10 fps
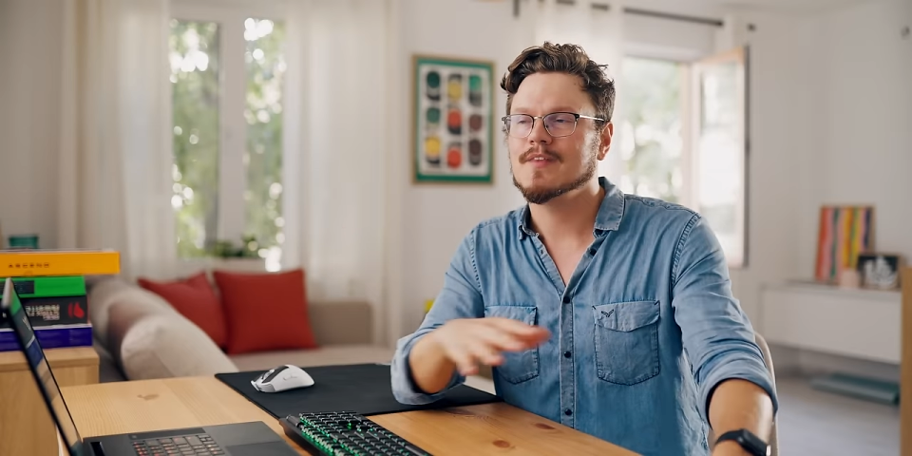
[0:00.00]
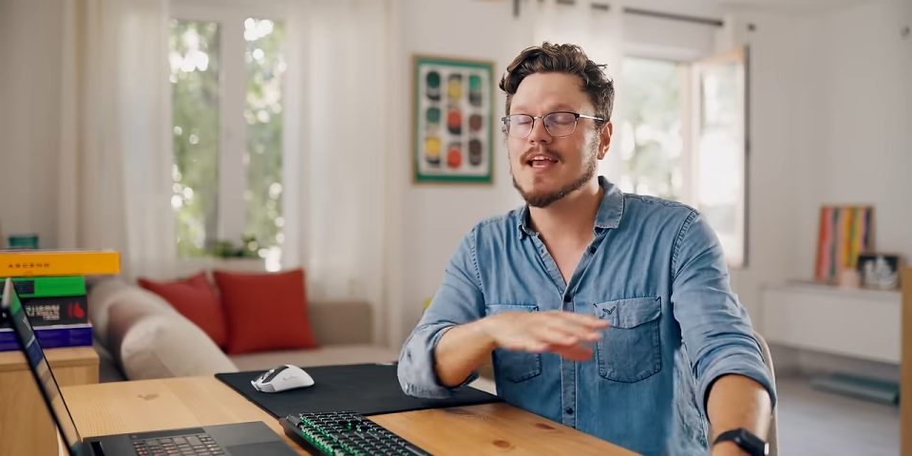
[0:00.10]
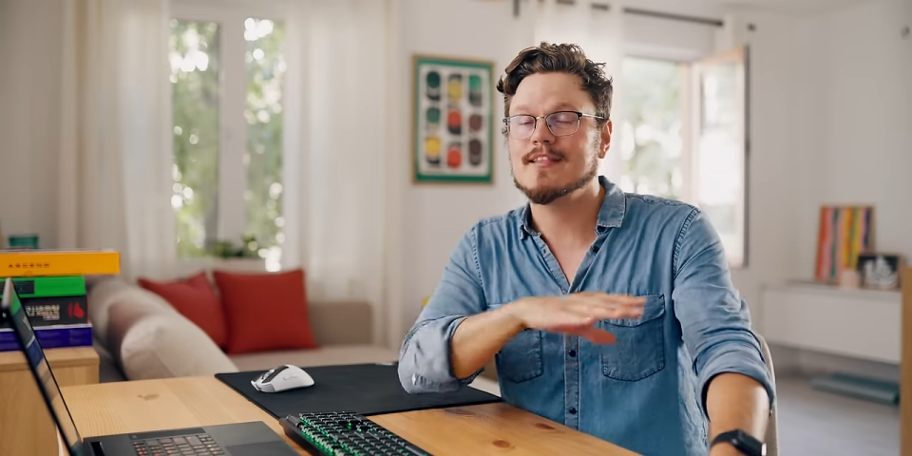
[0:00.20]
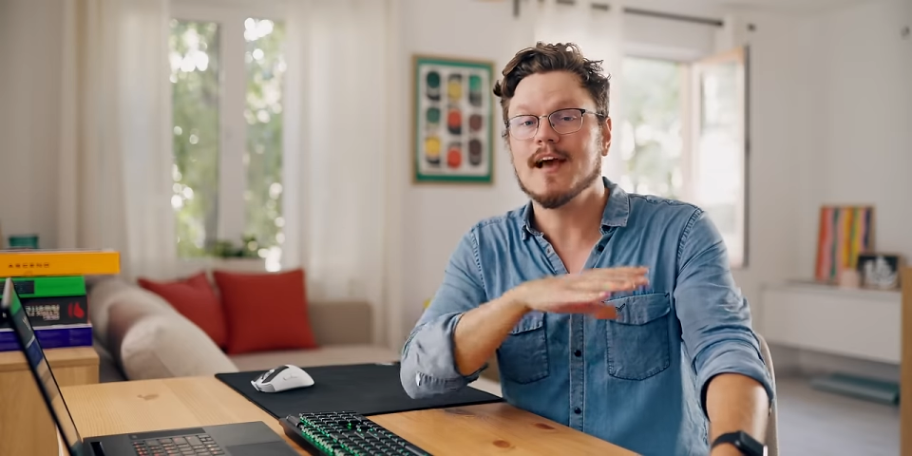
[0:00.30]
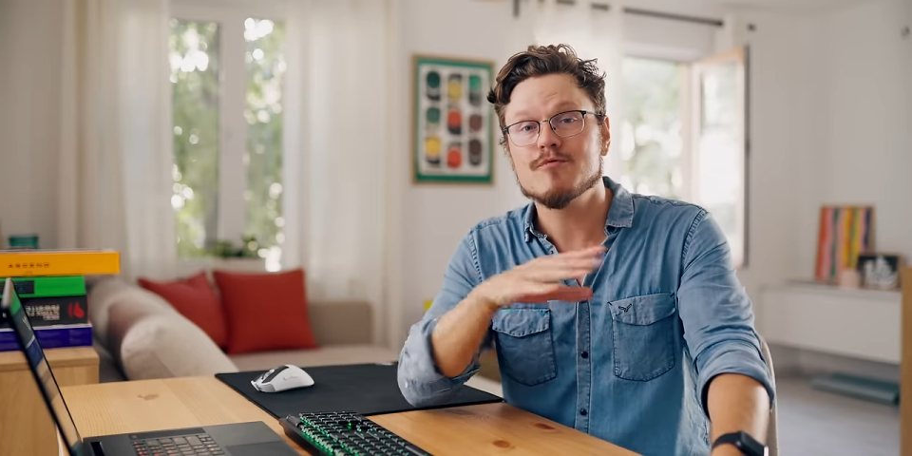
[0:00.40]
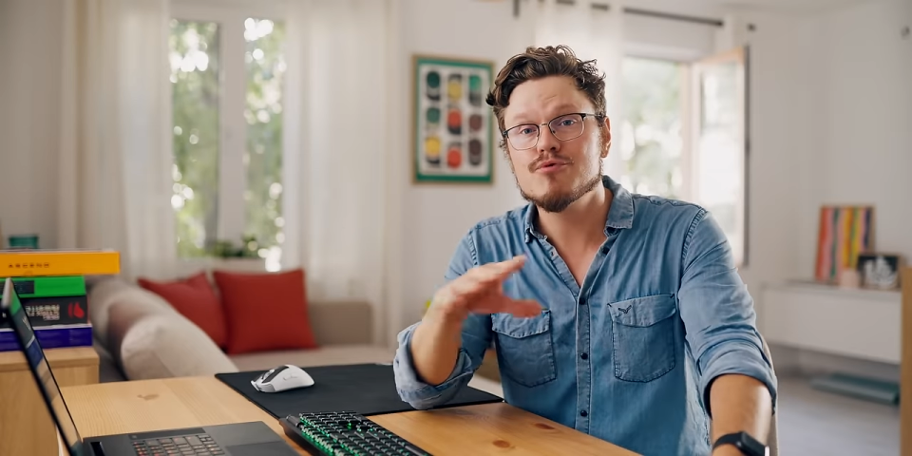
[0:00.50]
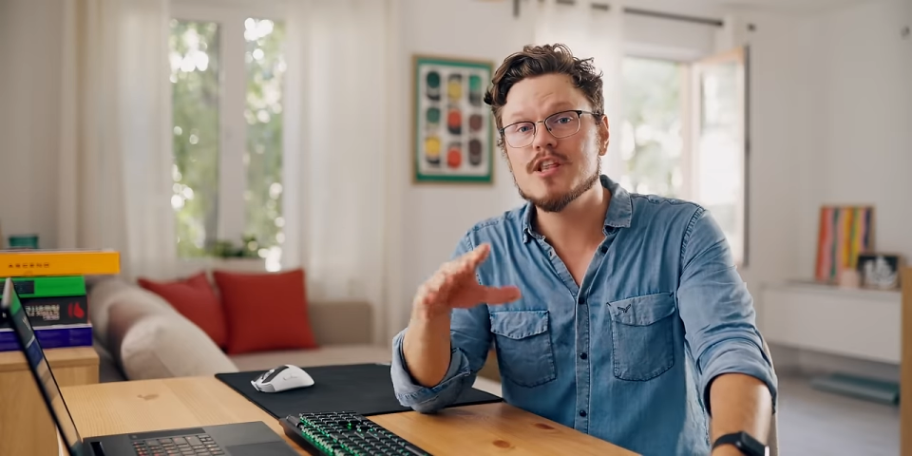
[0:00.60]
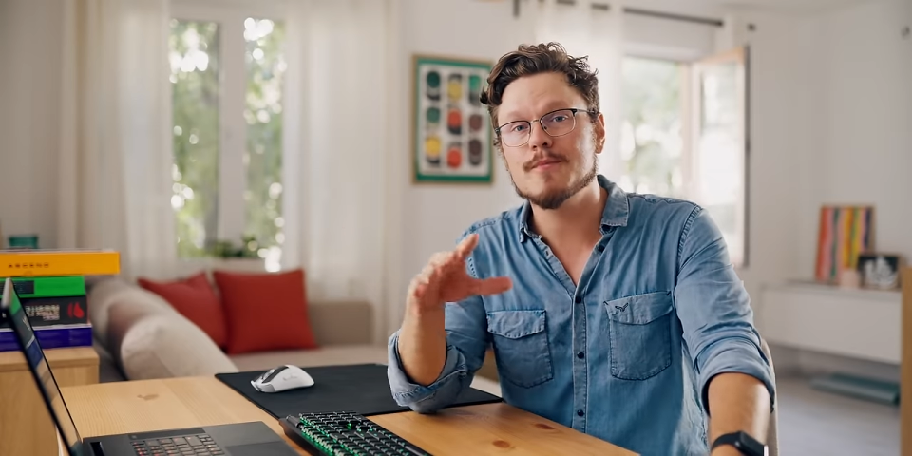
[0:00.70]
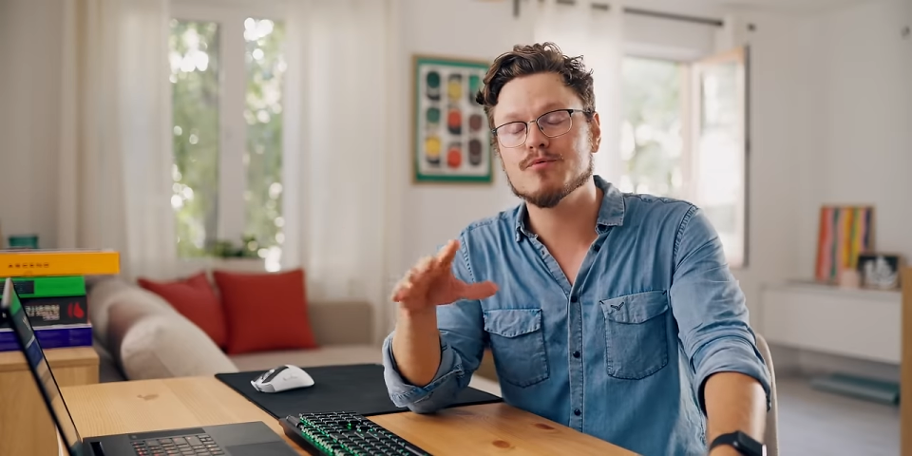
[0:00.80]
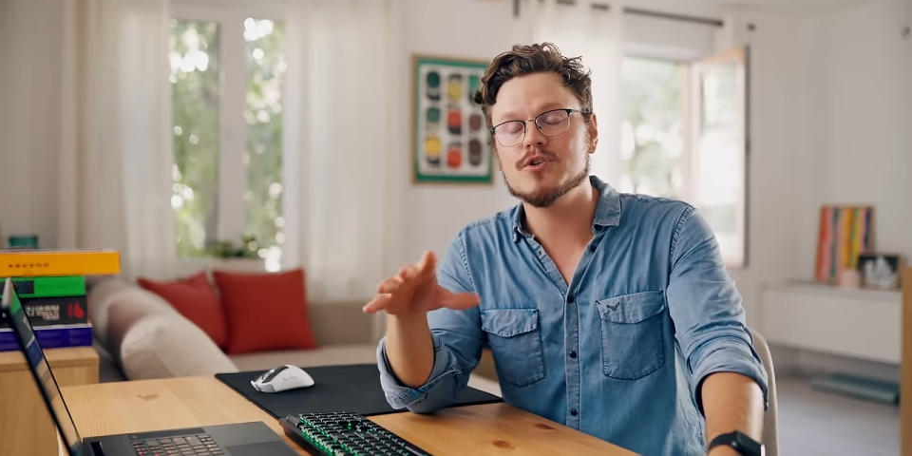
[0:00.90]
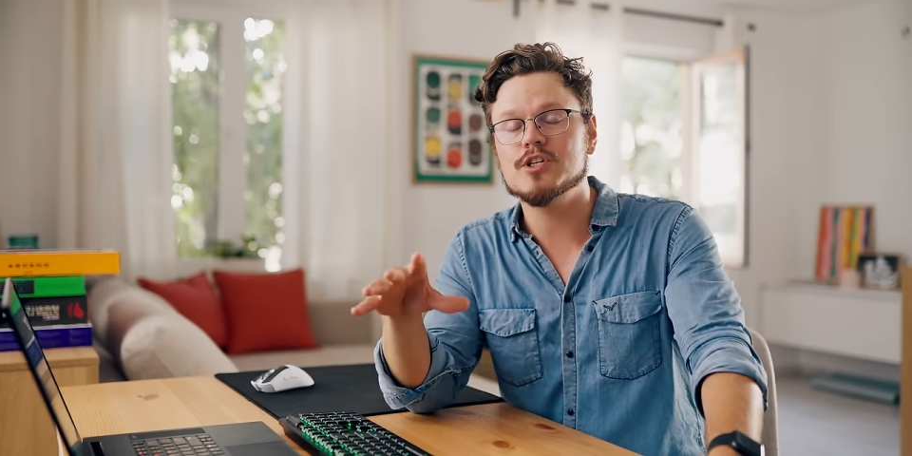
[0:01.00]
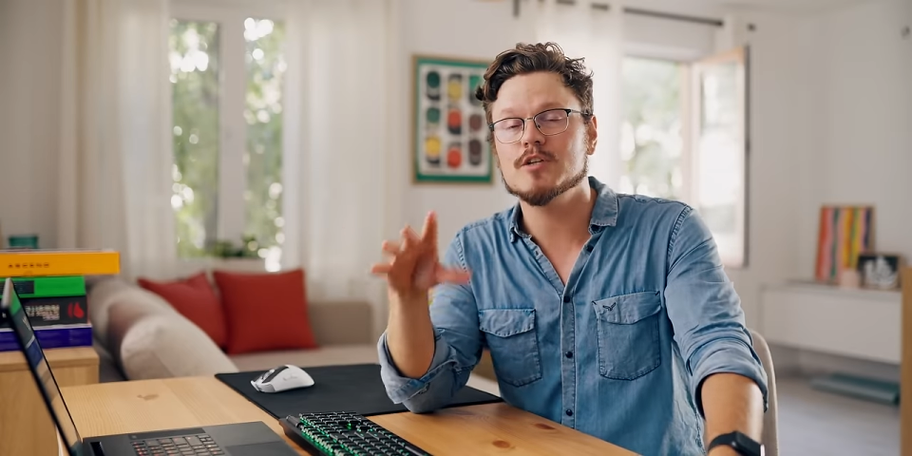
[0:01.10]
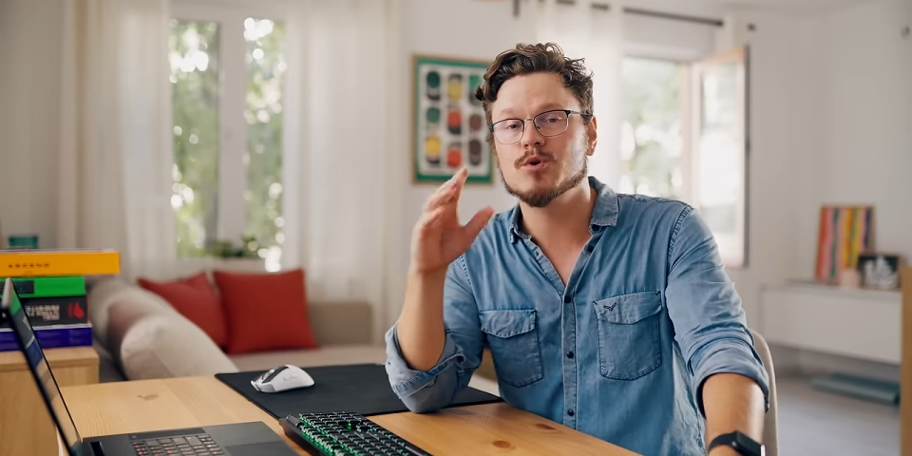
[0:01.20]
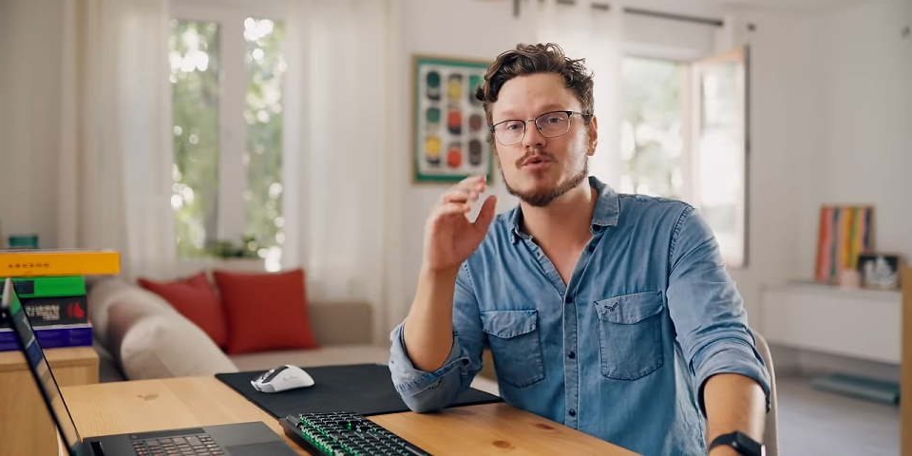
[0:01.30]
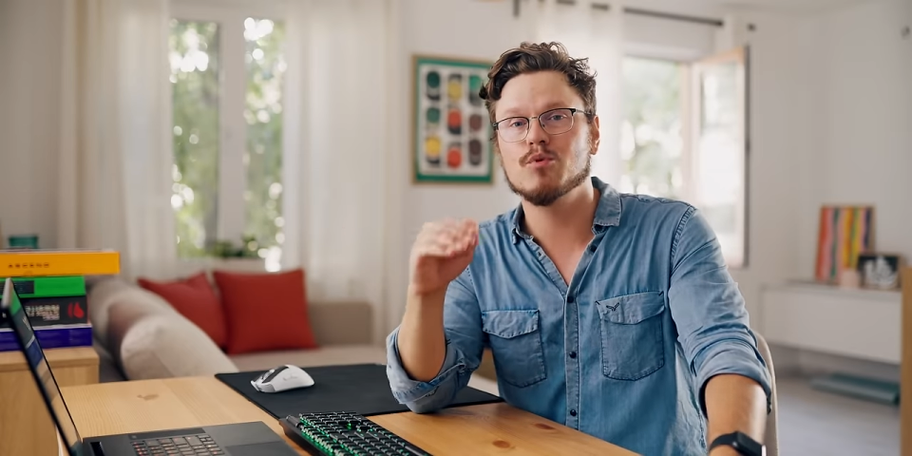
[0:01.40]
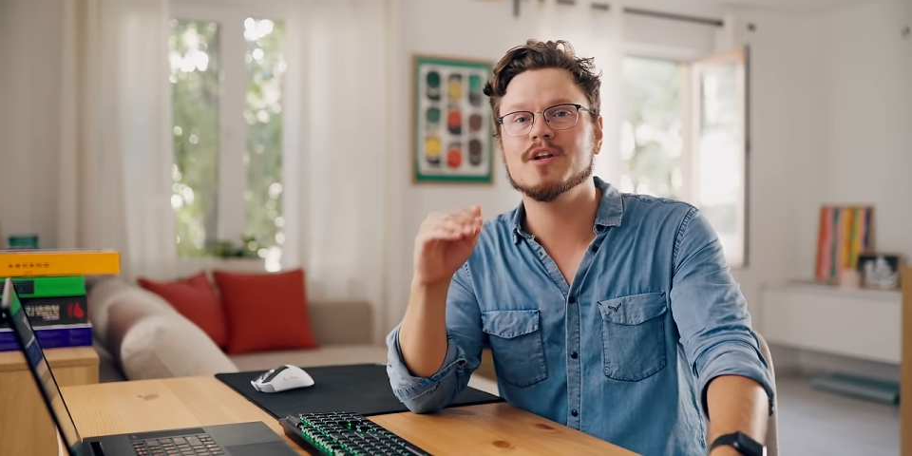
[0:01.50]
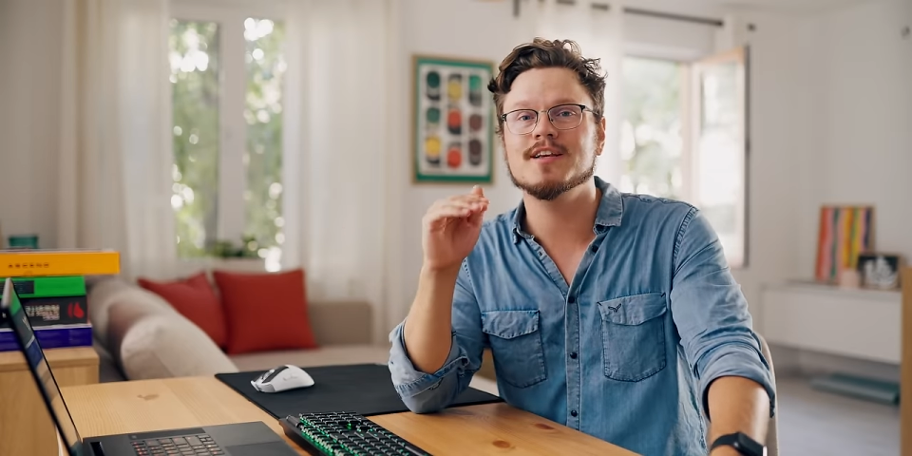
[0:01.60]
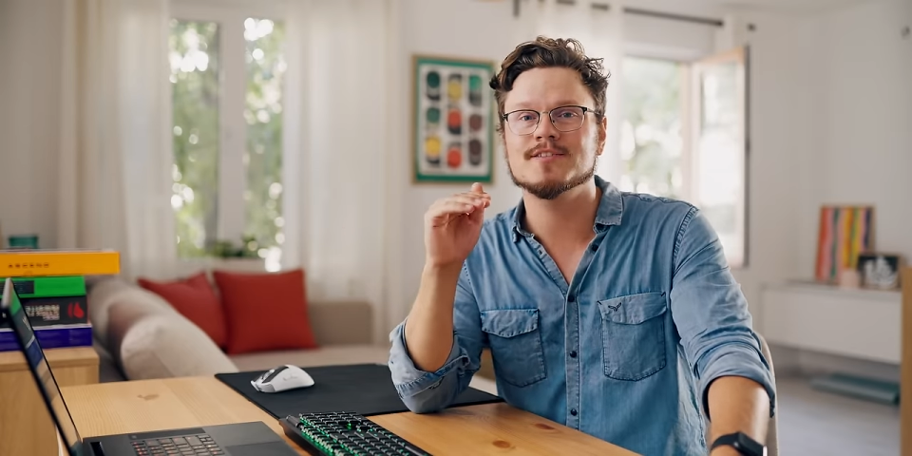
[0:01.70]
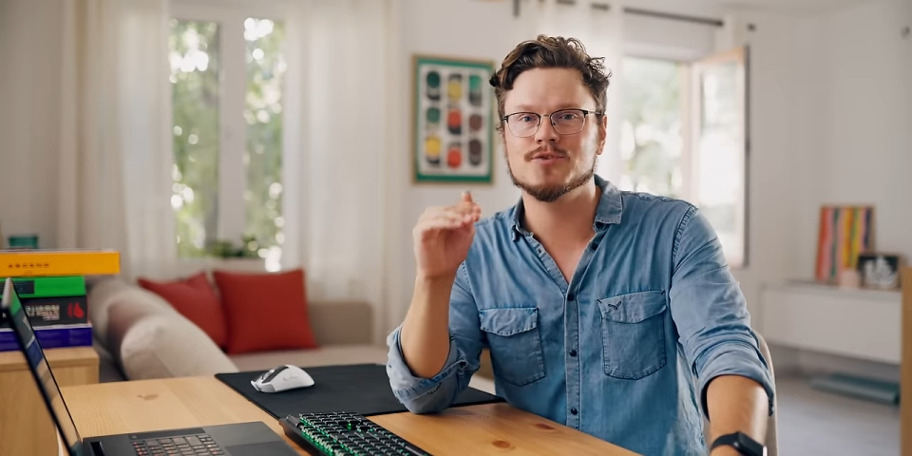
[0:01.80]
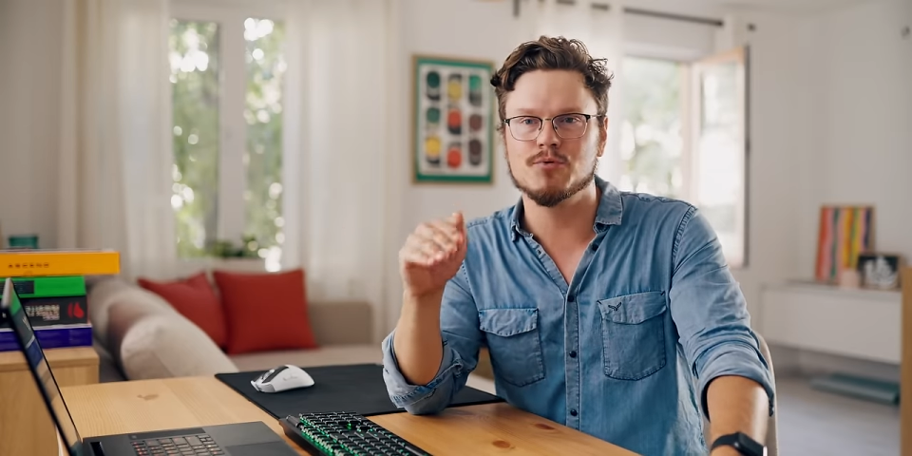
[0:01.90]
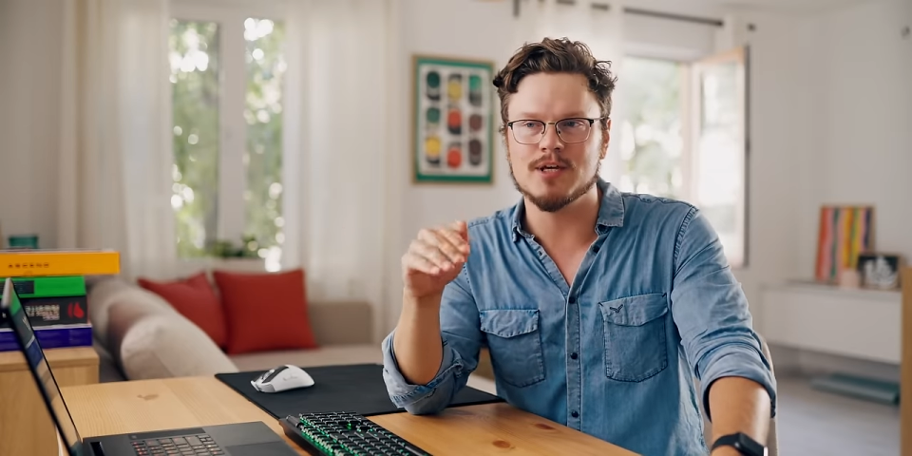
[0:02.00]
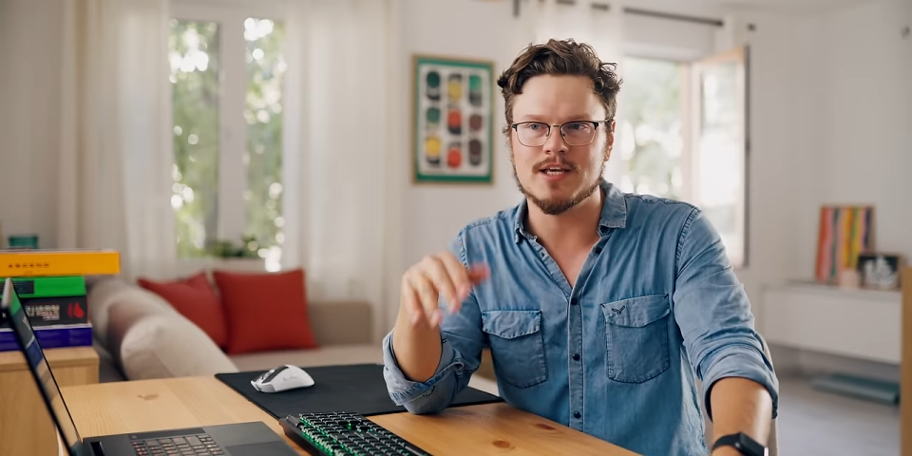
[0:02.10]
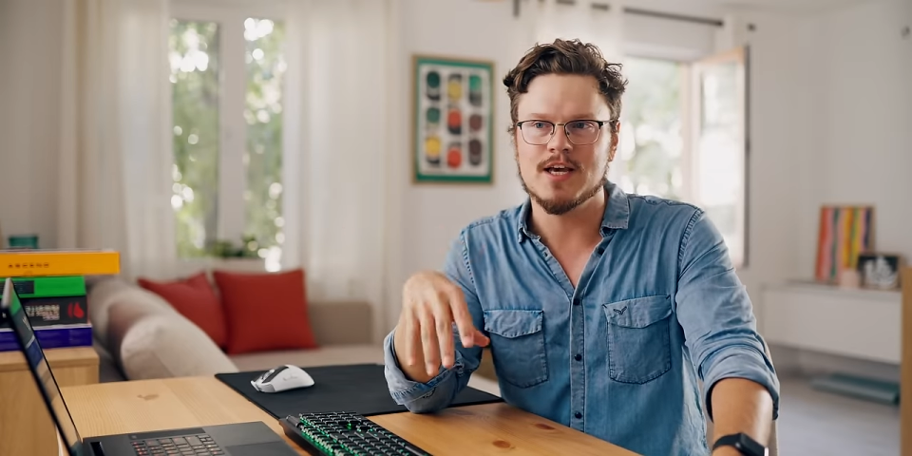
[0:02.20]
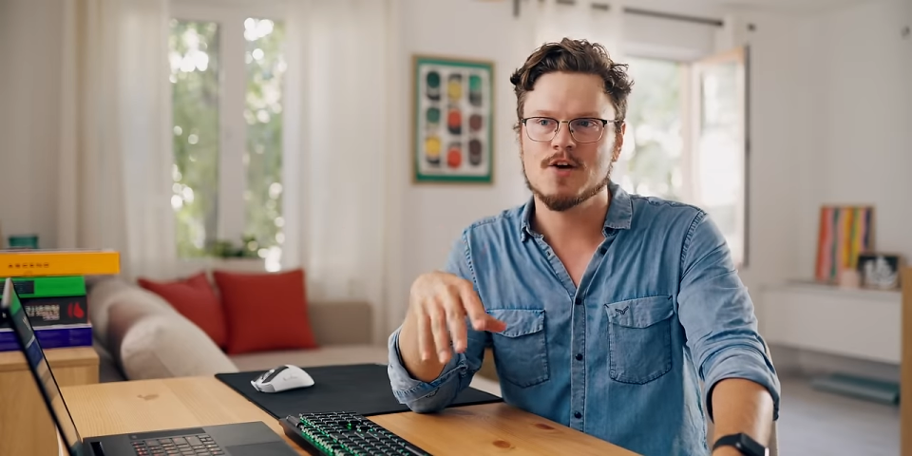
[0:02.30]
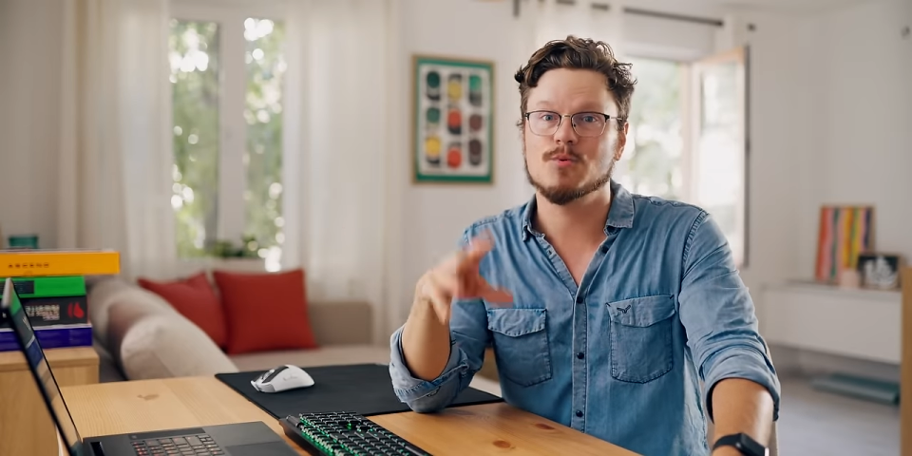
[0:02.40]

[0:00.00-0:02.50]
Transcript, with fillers: and I really appreciate what Wooting is doing